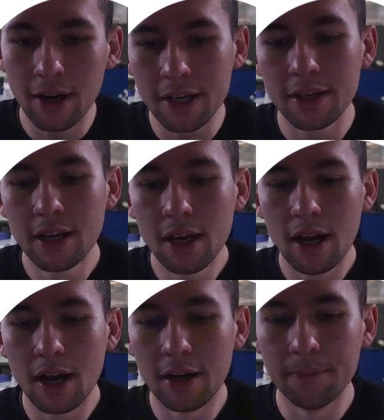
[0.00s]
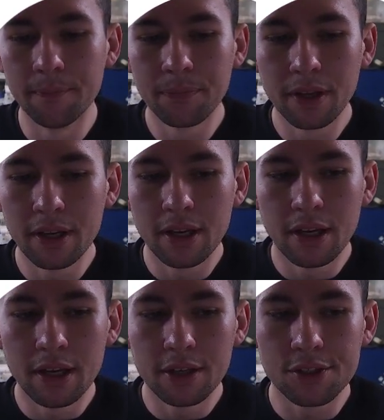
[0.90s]
right?
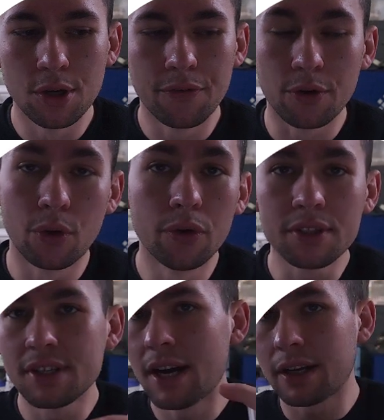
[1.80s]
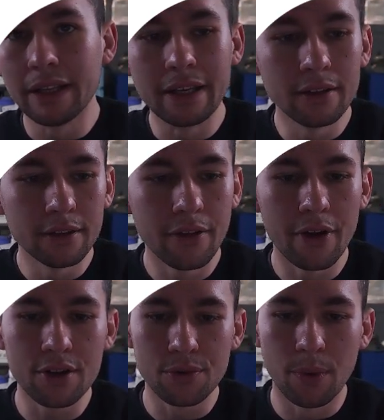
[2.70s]
So if your coolant's not clean,
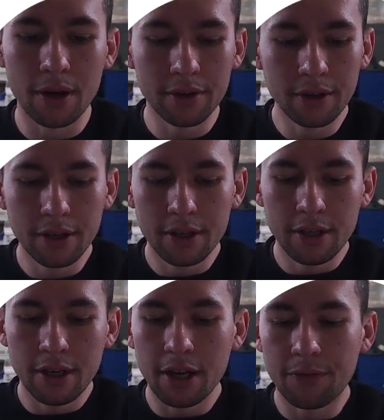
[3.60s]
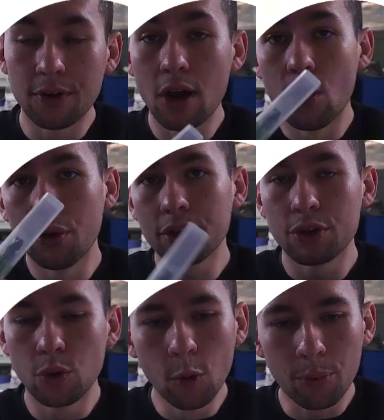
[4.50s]
there's one. If you're not holding the
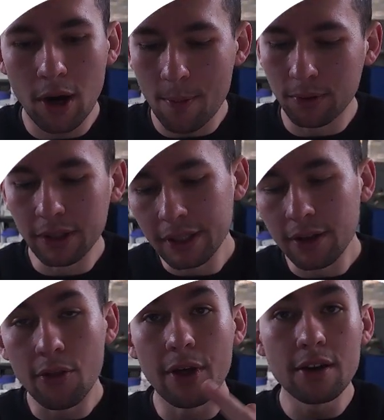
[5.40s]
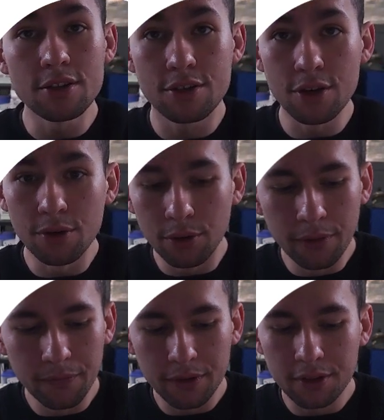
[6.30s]
tool properly, there's
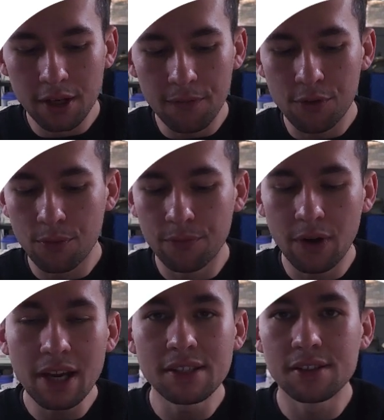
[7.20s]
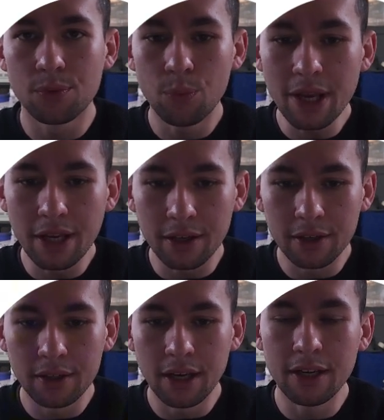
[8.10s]
two. If your vise is weak
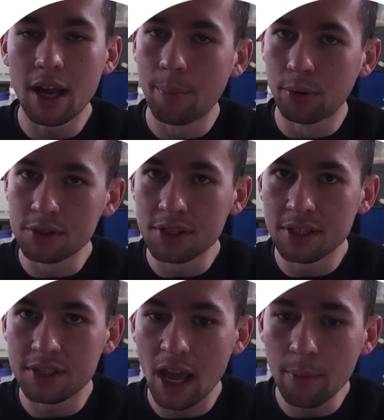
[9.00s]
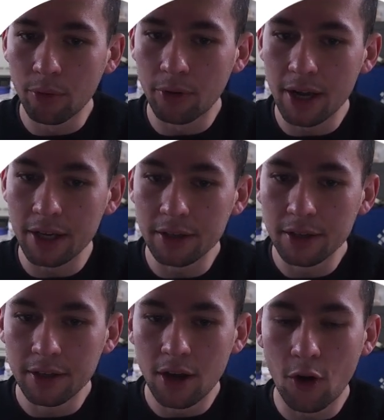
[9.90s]
and not bolted to the table right,
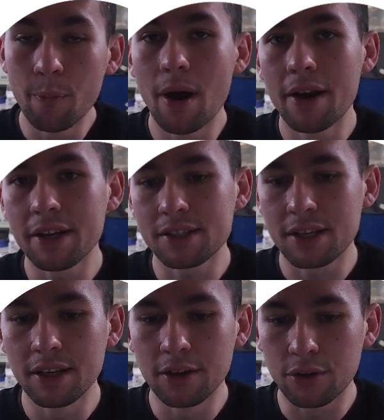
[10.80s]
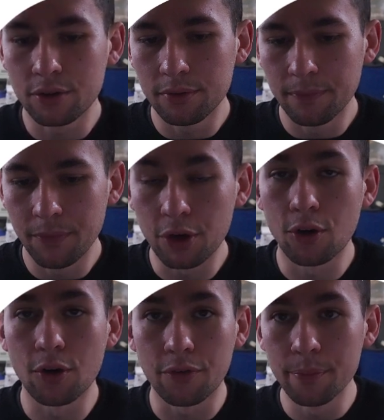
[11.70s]
harmonics can
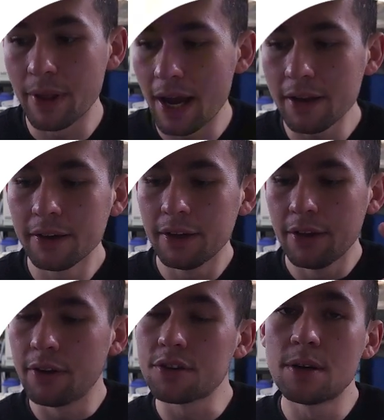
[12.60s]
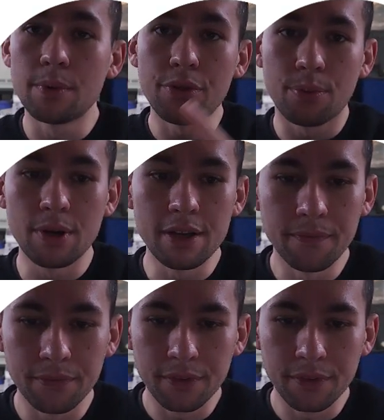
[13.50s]
occur from that. There's number 3.